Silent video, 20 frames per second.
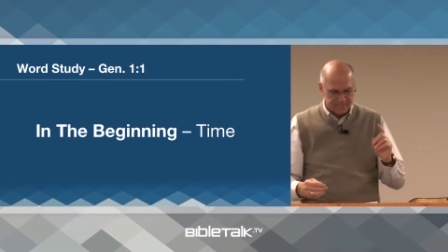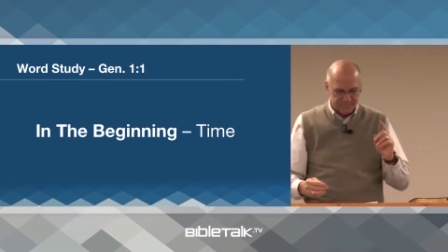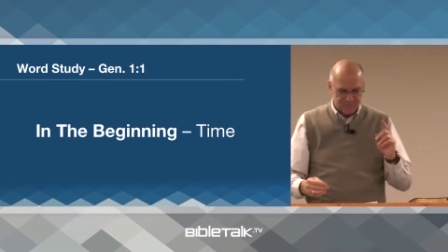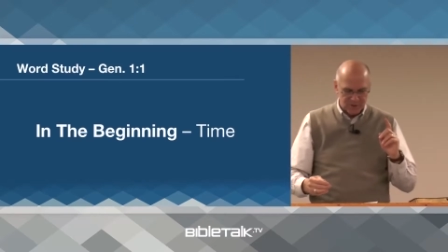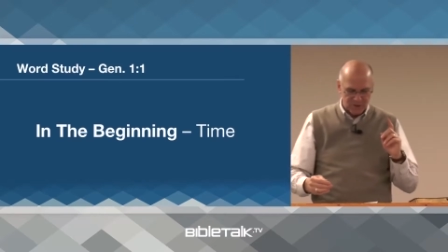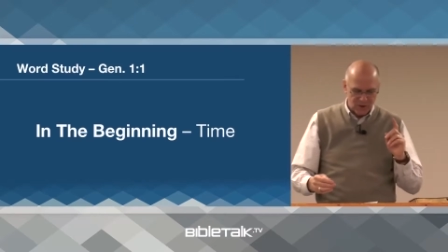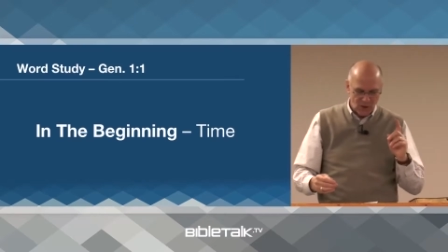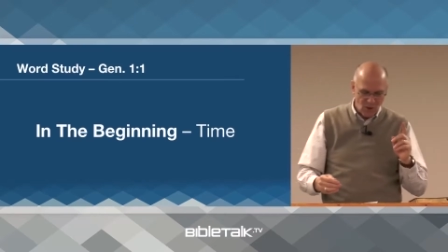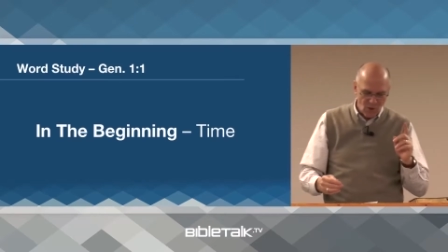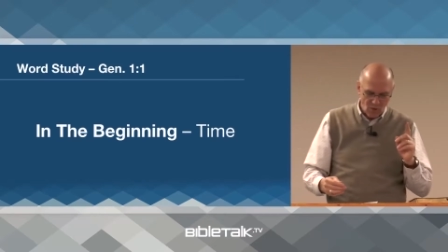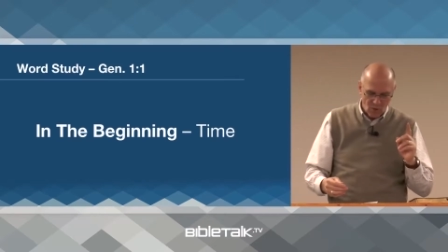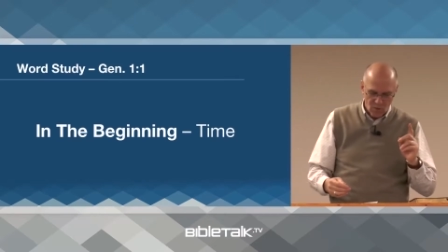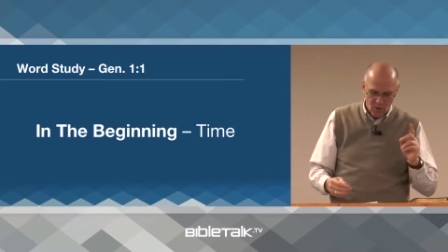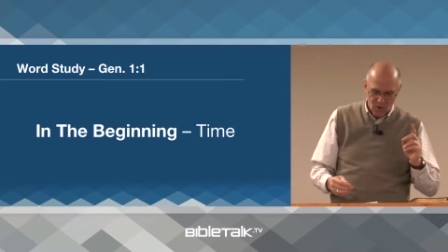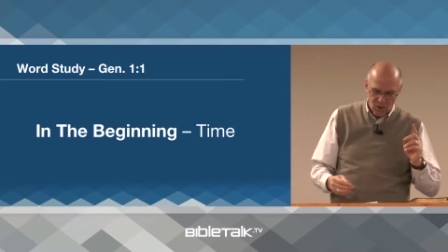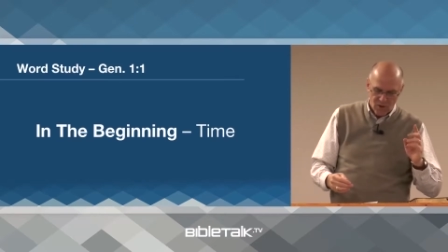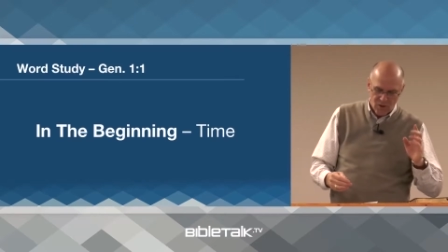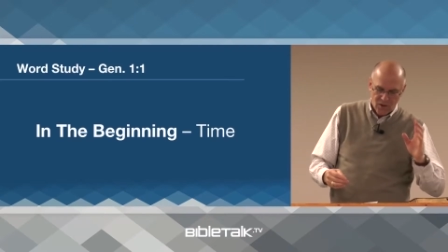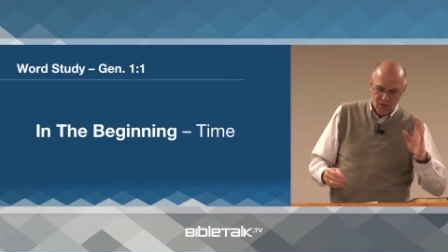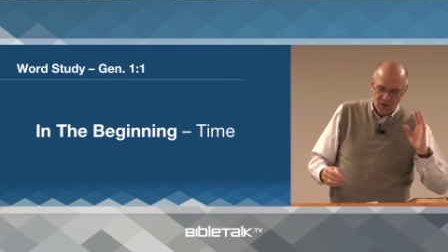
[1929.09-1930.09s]
so
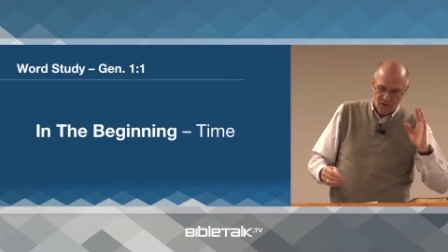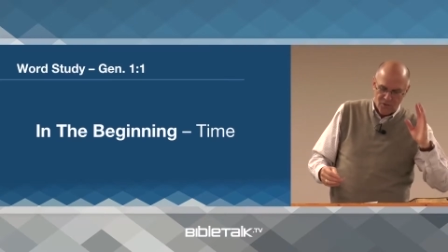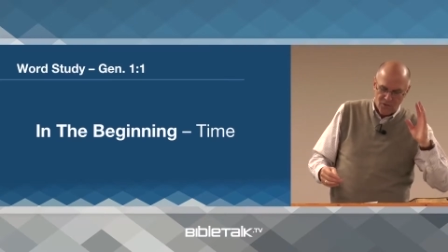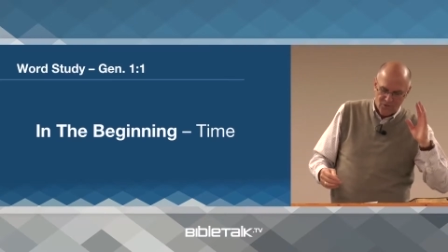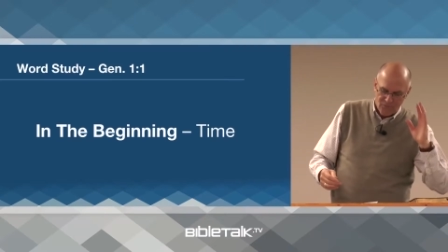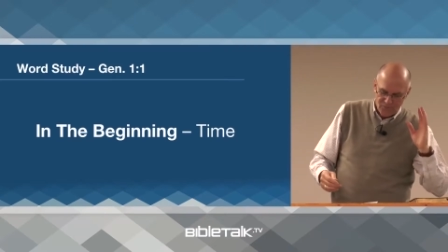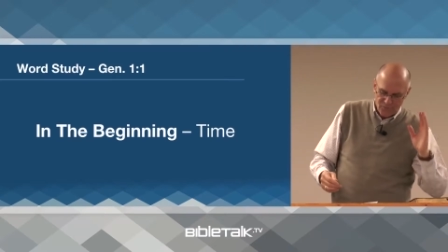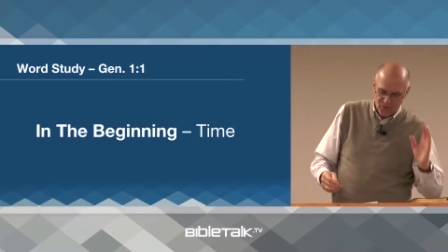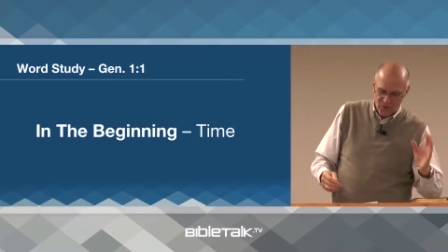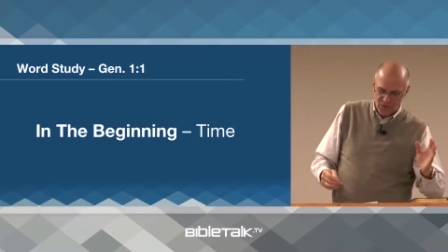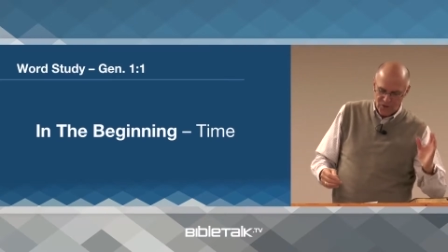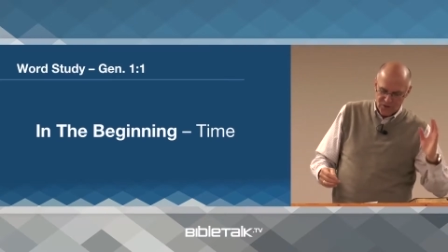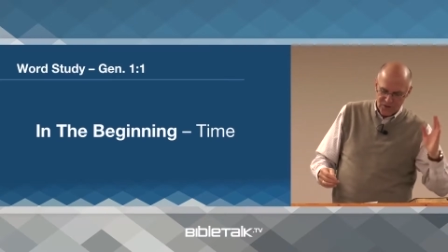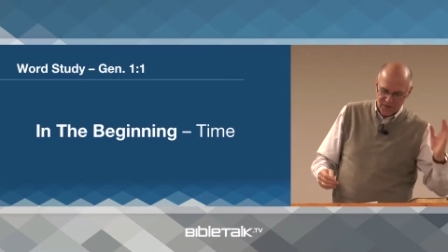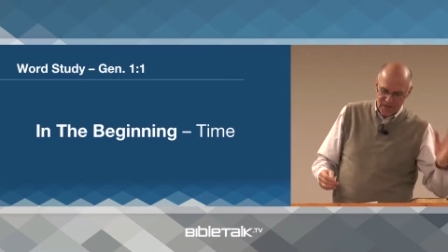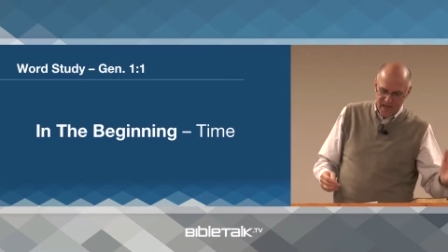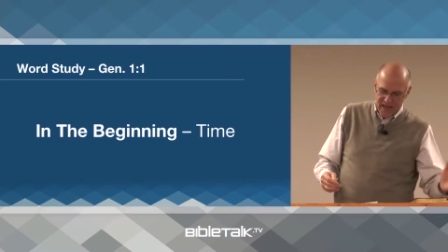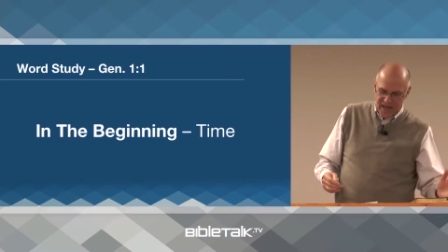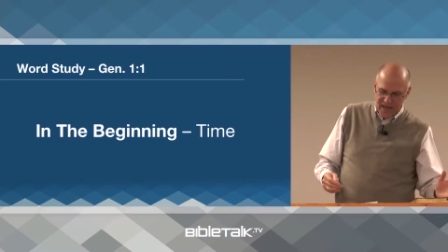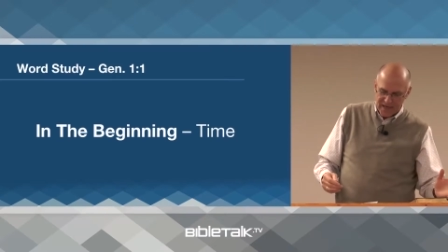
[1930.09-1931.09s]
the first
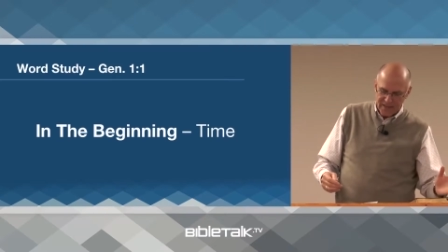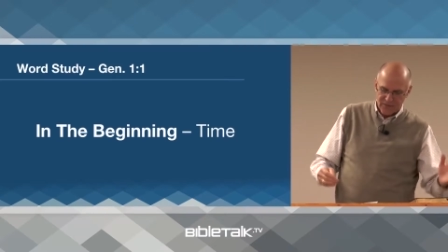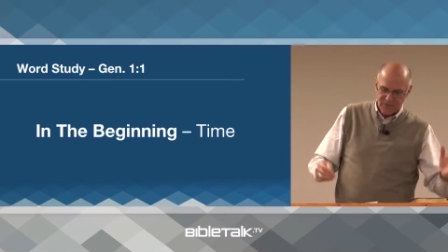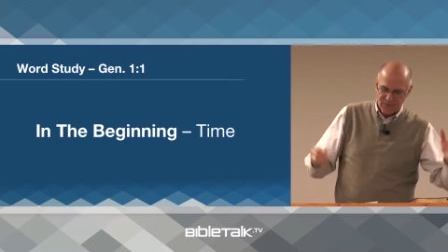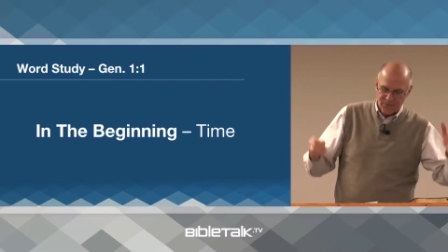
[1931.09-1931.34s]
act